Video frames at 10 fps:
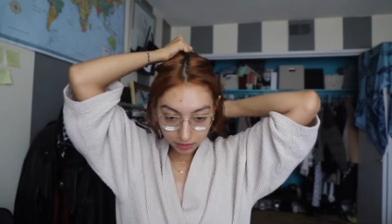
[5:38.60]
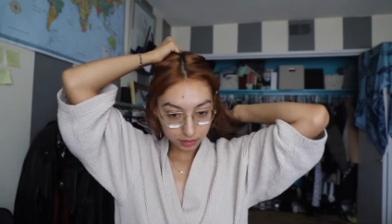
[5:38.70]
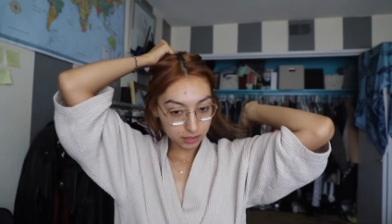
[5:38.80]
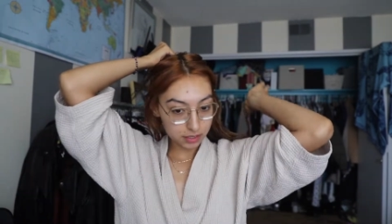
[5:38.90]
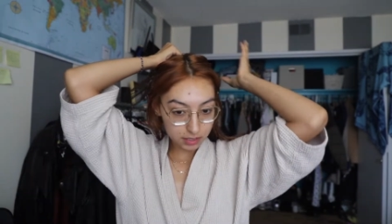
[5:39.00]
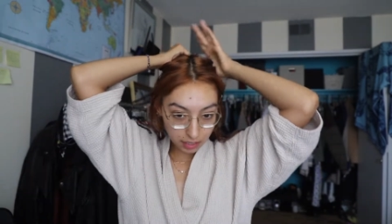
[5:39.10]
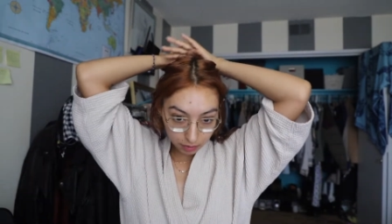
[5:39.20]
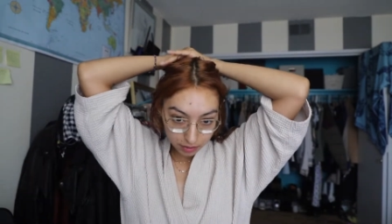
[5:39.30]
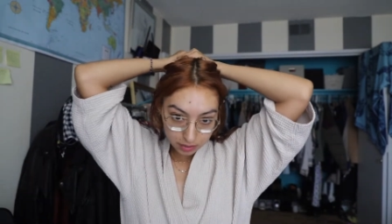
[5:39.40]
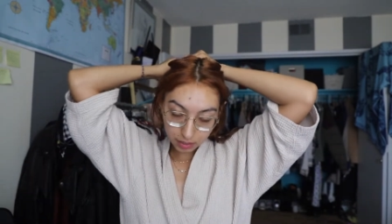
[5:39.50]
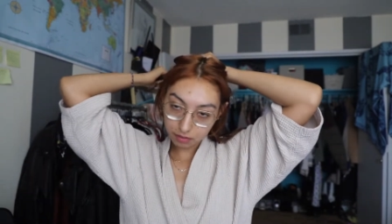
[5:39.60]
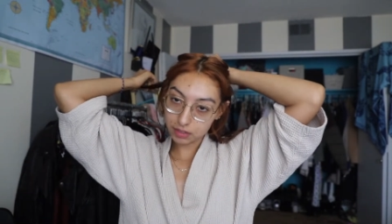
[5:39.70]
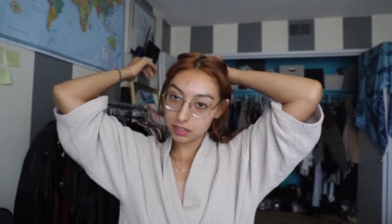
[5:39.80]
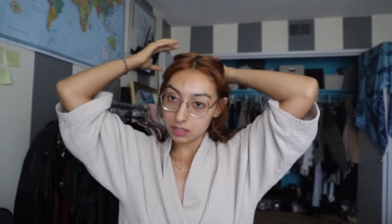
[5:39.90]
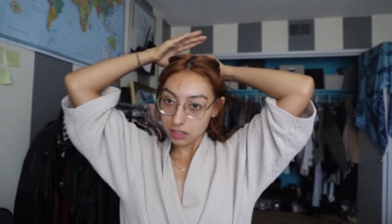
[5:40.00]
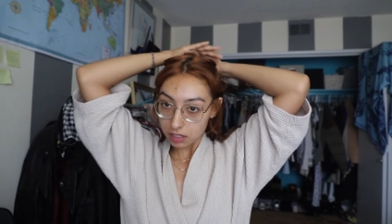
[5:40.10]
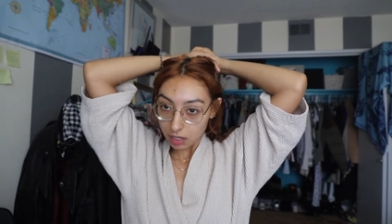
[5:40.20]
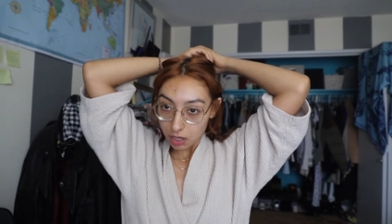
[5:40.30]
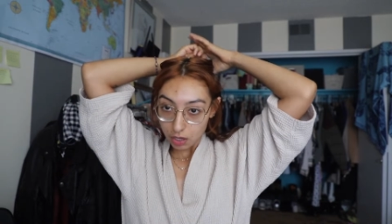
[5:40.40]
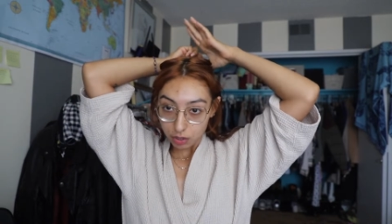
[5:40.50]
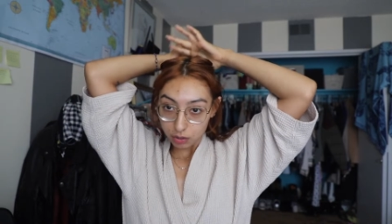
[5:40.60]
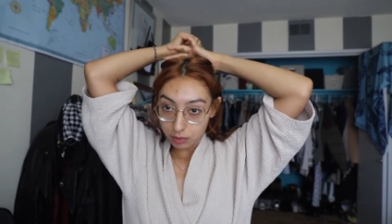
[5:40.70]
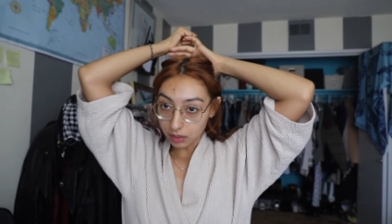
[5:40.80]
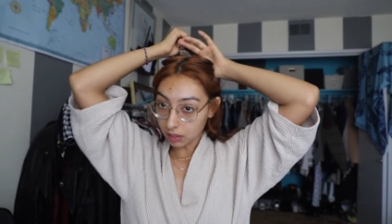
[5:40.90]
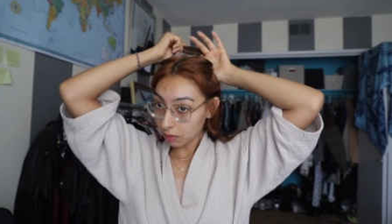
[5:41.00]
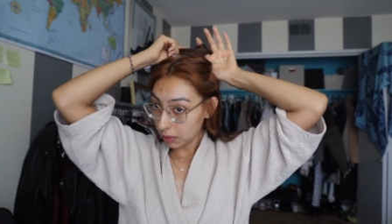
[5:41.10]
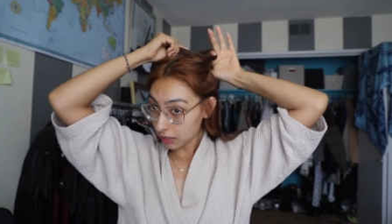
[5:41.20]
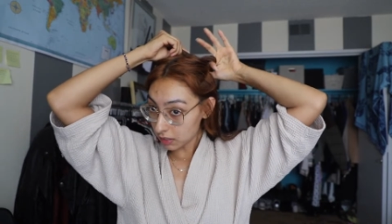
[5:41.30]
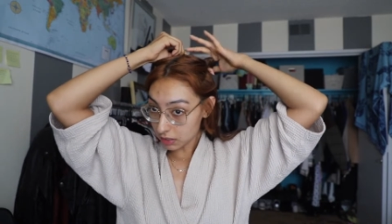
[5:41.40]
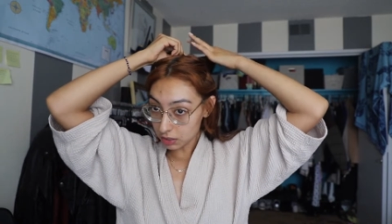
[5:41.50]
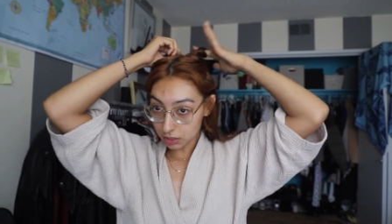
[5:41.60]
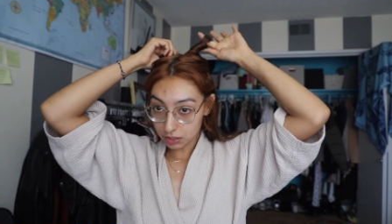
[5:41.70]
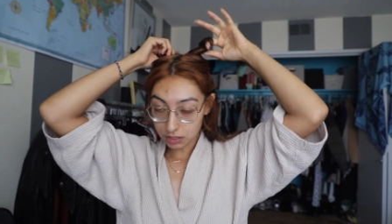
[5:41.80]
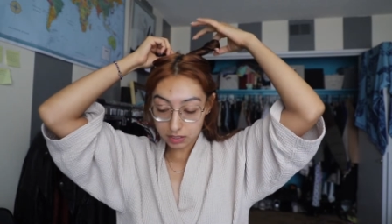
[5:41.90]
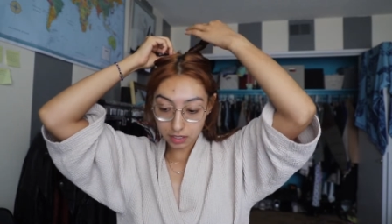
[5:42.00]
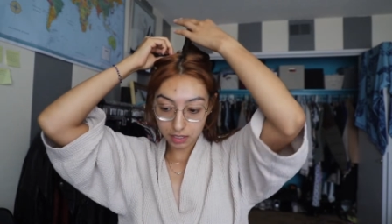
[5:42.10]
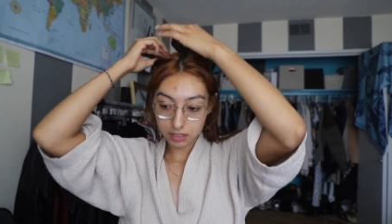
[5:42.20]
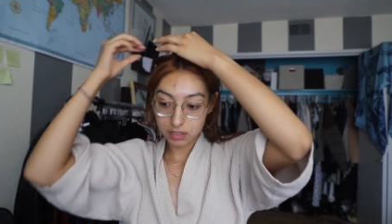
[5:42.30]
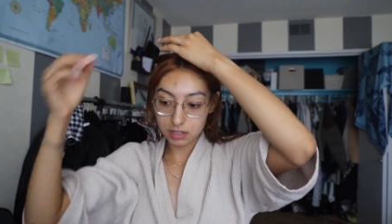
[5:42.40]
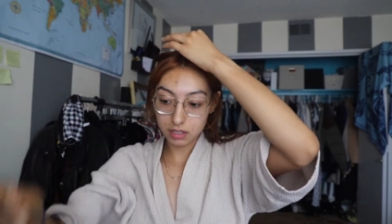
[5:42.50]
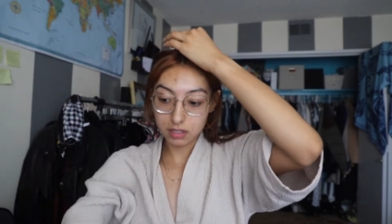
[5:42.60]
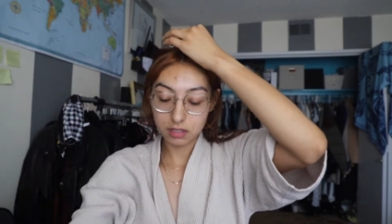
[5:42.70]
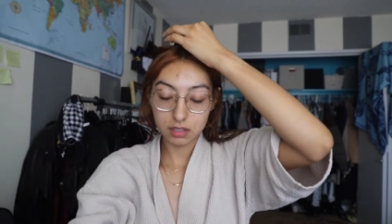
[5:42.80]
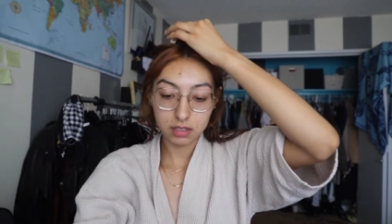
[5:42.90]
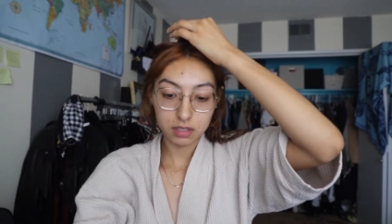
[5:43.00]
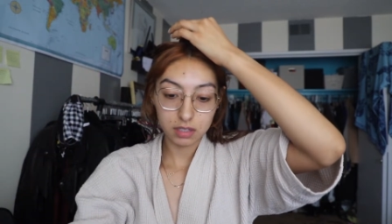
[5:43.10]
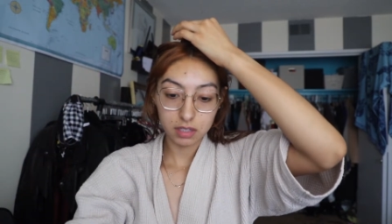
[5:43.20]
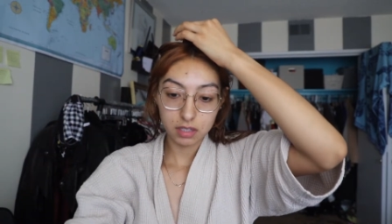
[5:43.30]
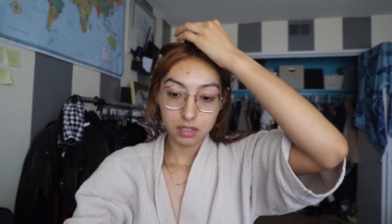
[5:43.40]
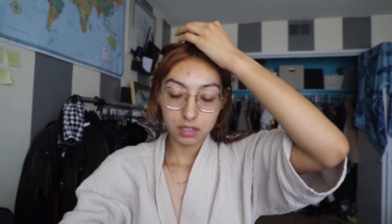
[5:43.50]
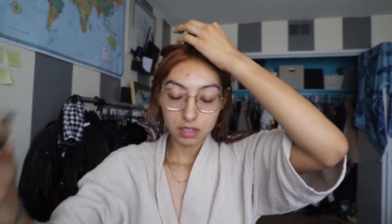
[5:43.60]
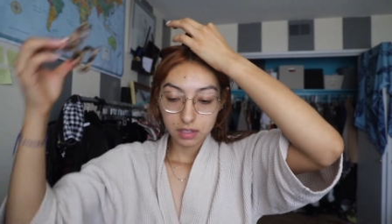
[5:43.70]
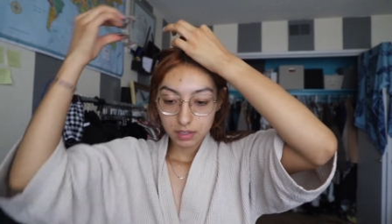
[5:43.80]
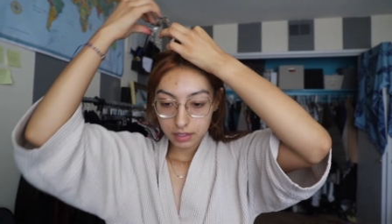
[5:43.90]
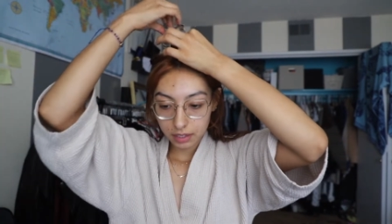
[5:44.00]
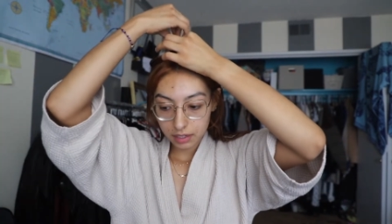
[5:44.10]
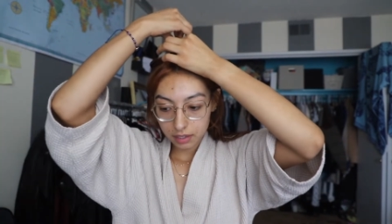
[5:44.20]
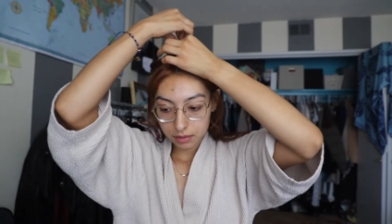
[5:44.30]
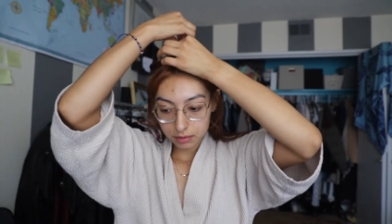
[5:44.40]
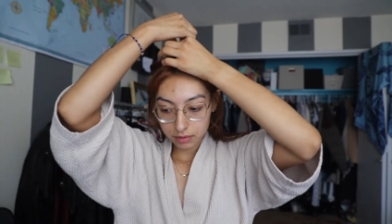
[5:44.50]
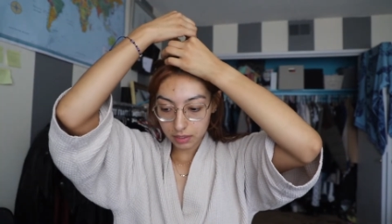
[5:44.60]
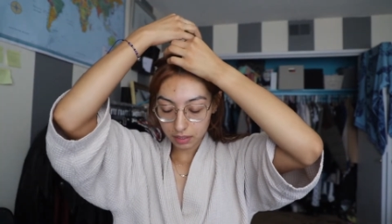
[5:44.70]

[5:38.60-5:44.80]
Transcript: like the scary stuff because you really gotta pay attention to the sides. You know, you